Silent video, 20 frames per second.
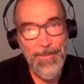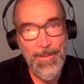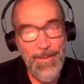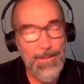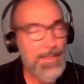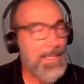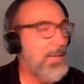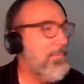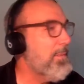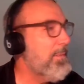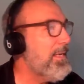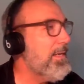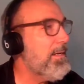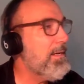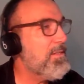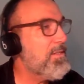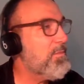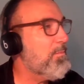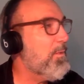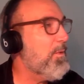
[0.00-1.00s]
Let me
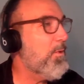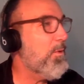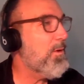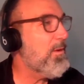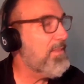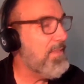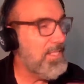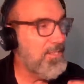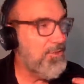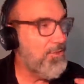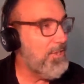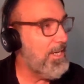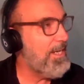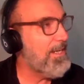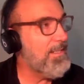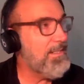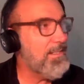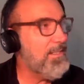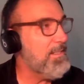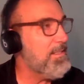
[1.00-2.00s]
explore the
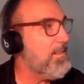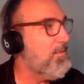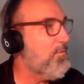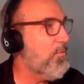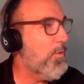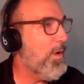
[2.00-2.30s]
genesis of